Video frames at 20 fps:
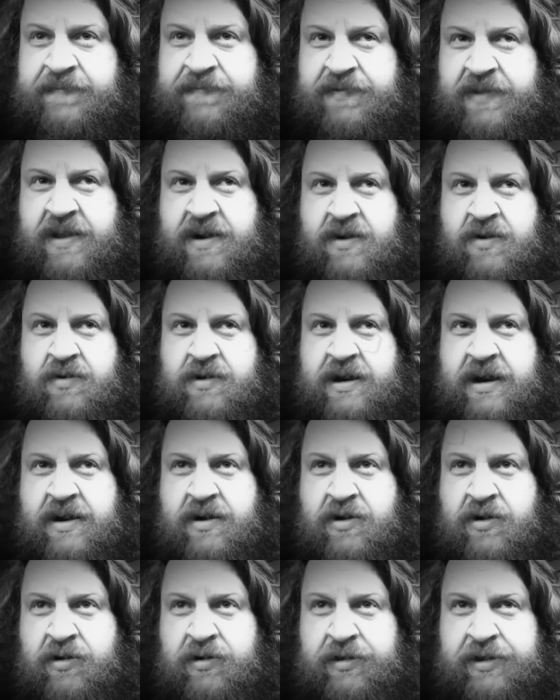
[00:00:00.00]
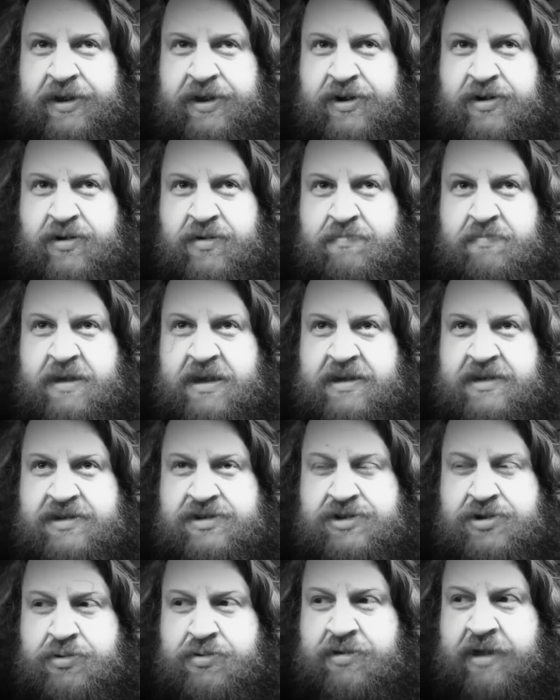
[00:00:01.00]
you know, kind of earlier,
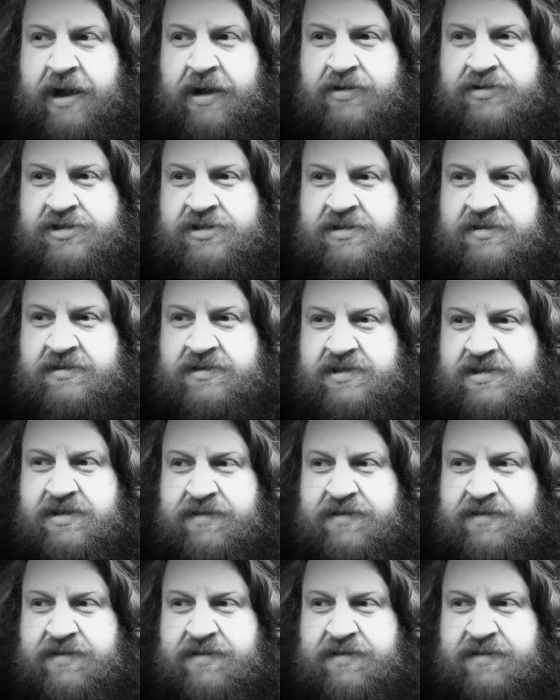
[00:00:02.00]
mid-2000s,